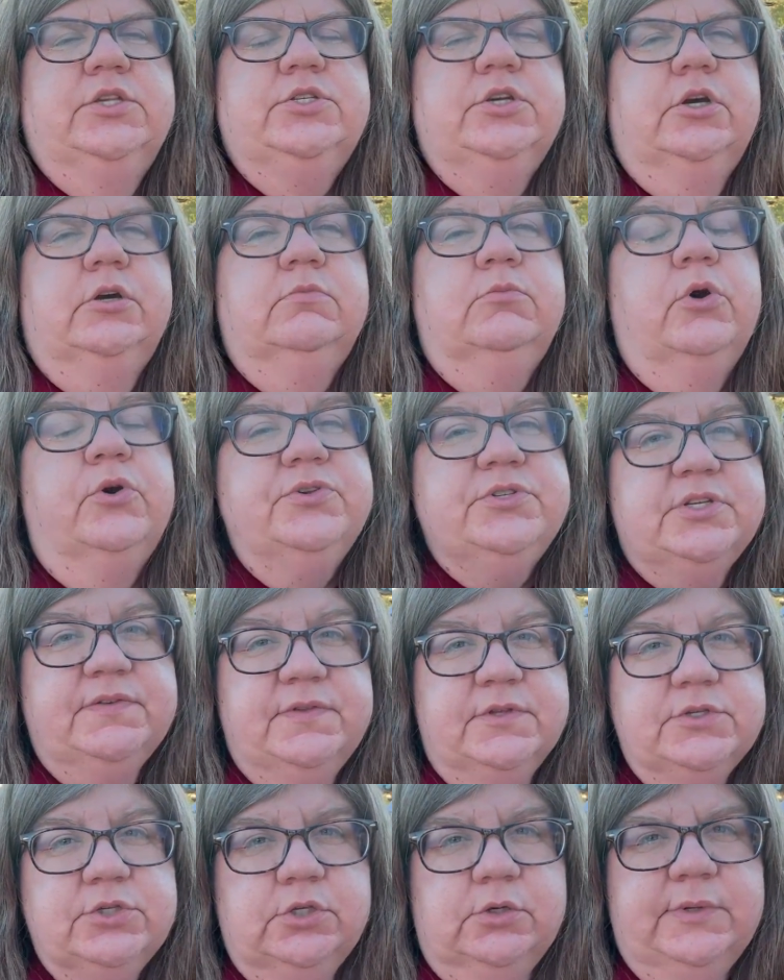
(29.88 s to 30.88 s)
So most of
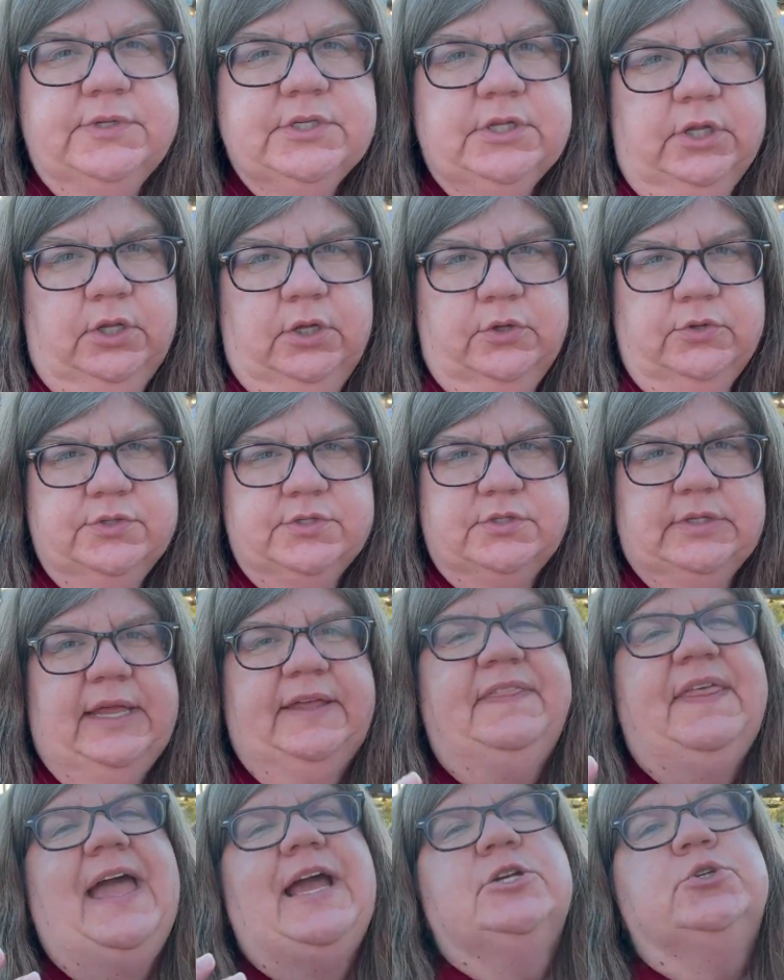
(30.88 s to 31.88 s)
the zoo is closed, like
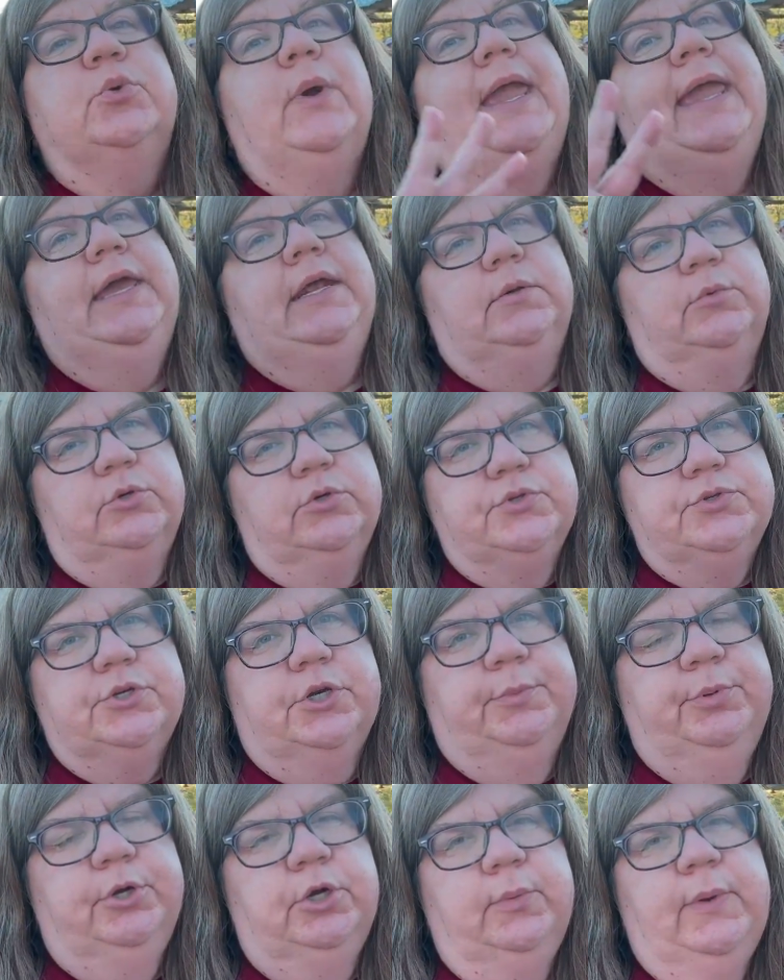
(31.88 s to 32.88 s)
the actual animals
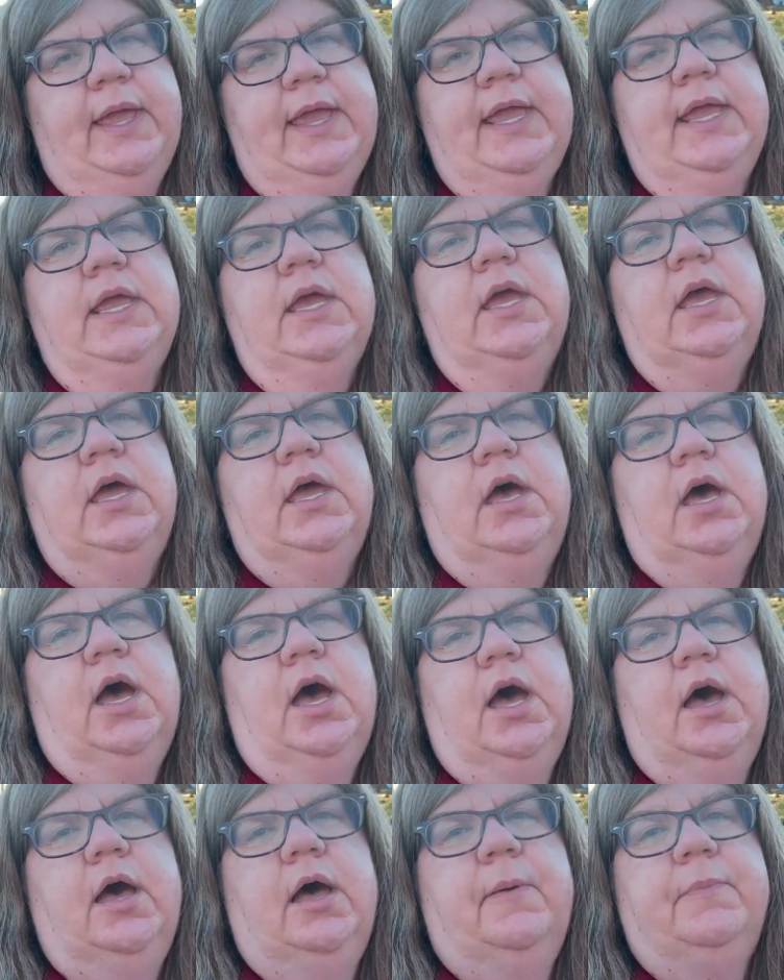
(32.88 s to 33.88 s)
are put away.
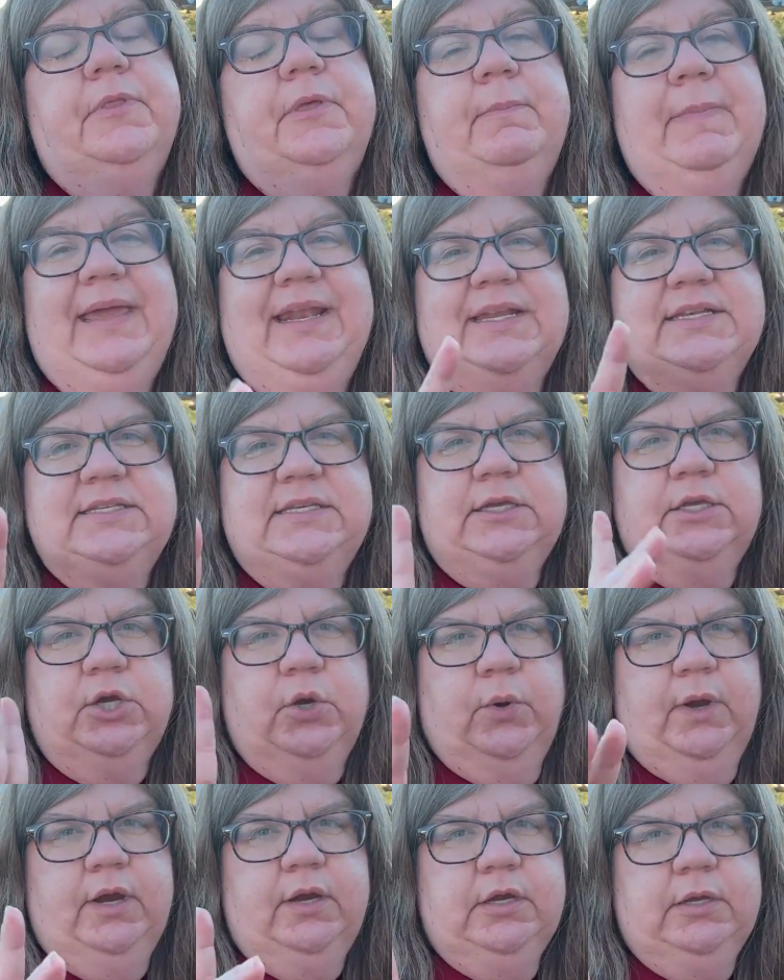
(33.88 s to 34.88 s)
Um, the manatee
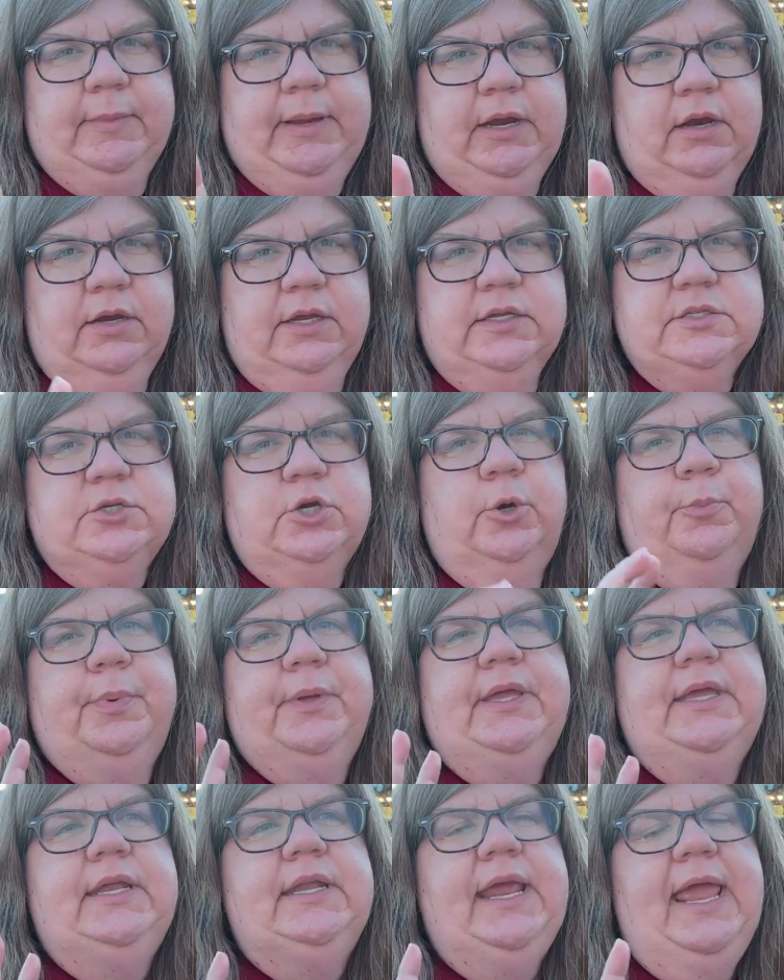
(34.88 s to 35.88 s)
aquarium area is
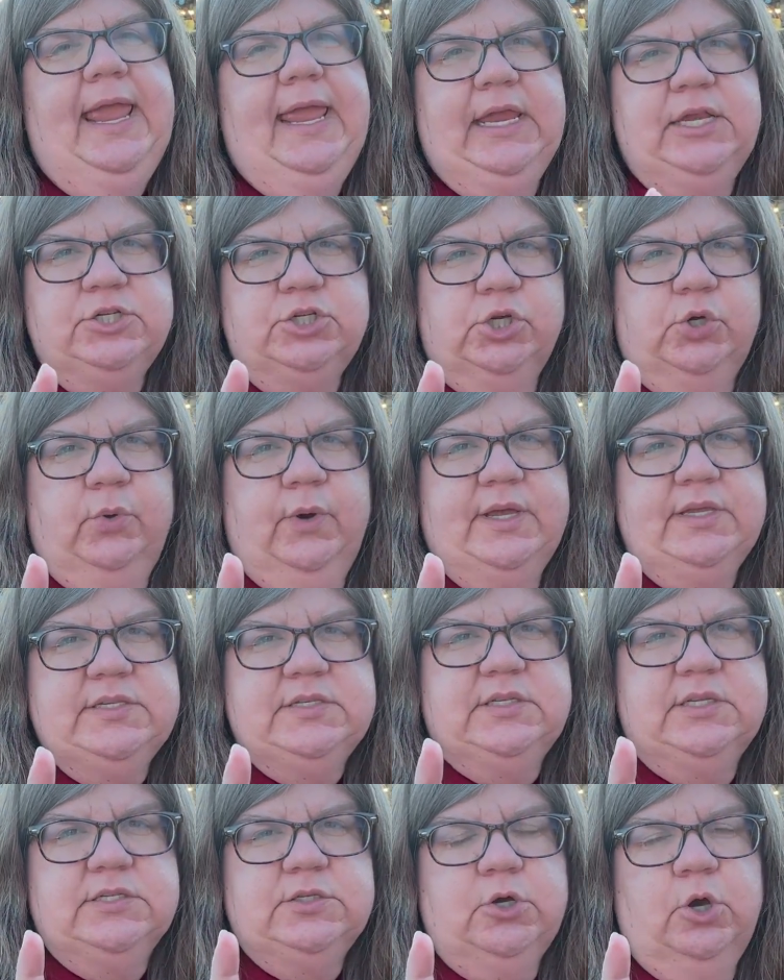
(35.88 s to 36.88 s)
open. Asia
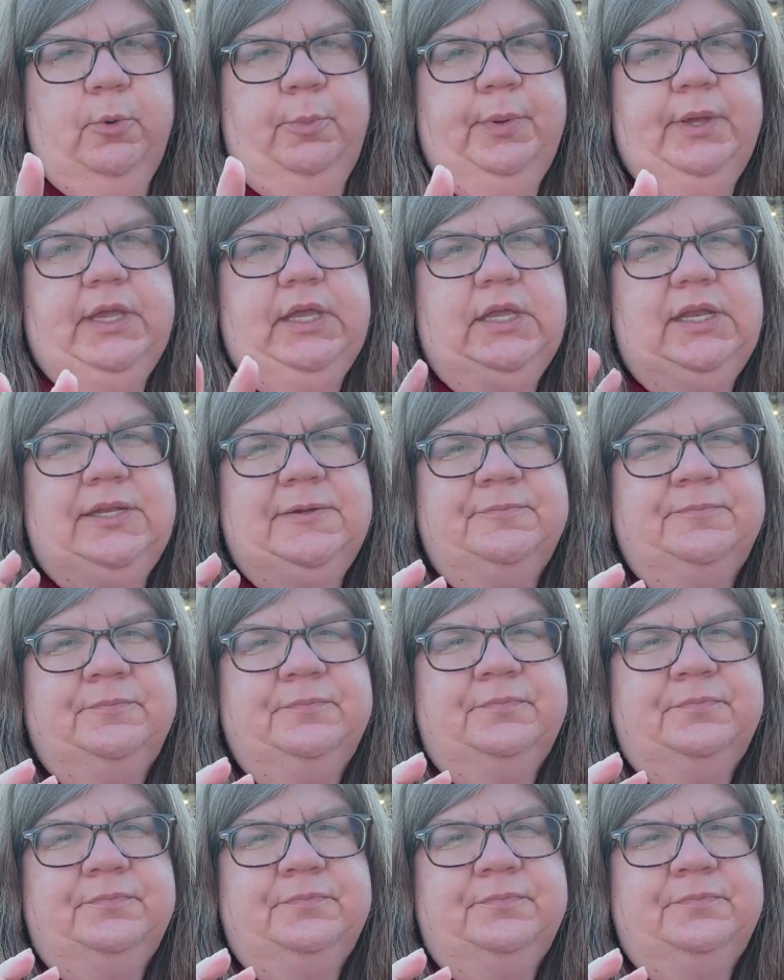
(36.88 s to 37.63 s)
Quest is open.